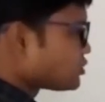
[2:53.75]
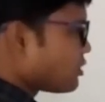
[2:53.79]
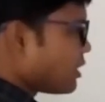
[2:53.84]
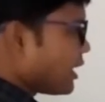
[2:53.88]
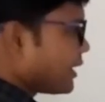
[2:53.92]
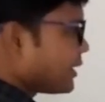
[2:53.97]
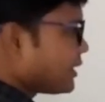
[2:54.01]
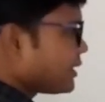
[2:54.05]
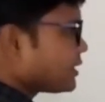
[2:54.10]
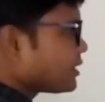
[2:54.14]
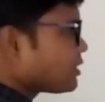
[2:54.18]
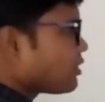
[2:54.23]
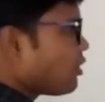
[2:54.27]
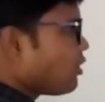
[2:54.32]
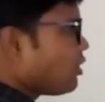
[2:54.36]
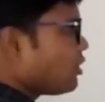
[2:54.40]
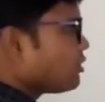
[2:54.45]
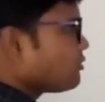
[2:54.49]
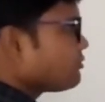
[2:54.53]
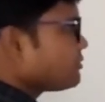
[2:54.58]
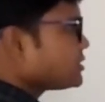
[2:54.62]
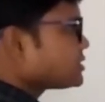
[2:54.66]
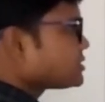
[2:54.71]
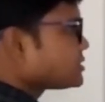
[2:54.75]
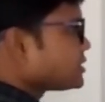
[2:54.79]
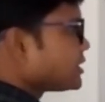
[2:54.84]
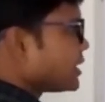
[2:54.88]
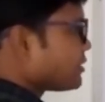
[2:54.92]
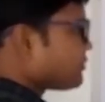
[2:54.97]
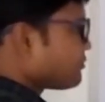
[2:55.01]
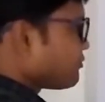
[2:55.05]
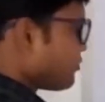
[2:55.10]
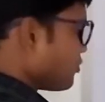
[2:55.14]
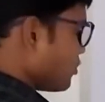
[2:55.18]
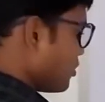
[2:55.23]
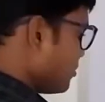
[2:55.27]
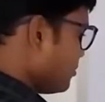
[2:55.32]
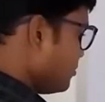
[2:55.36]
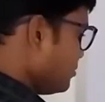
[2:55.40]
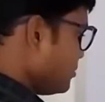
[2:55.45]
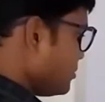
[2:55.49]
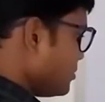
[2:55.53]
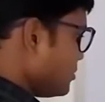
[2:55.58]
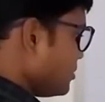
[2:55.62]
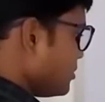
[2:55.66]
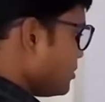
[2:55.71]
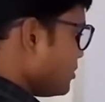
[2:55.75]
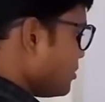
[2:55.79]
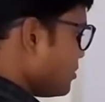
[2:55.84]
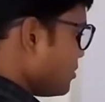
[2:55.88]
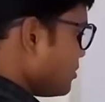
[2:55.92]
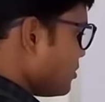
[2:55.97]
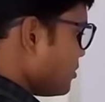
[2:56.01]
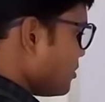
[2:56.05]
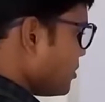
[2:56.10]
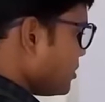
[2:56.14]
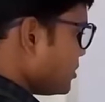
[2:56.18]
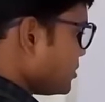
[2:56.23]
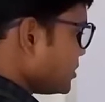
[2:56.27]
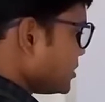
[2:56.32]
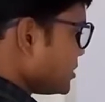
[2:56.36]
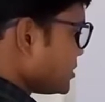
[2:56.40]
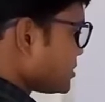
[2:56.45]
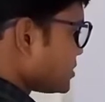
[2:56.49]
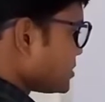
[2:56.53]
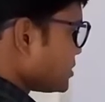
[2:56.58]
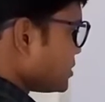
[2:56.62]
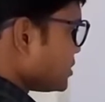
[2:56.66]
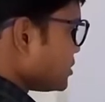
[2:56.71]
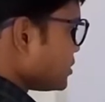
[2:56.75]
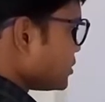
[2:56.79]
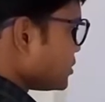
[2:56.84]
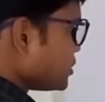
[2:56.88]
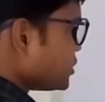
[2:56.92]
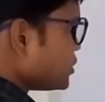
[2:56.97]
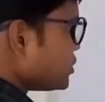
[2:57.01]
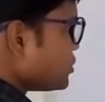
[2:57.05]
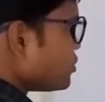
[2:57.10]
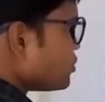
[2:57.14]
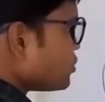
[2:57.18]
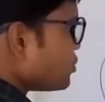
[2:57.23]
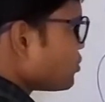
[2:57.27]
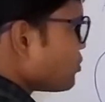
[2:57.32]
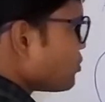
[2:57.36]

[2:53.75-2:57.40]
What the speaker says: I can always get from this 0 to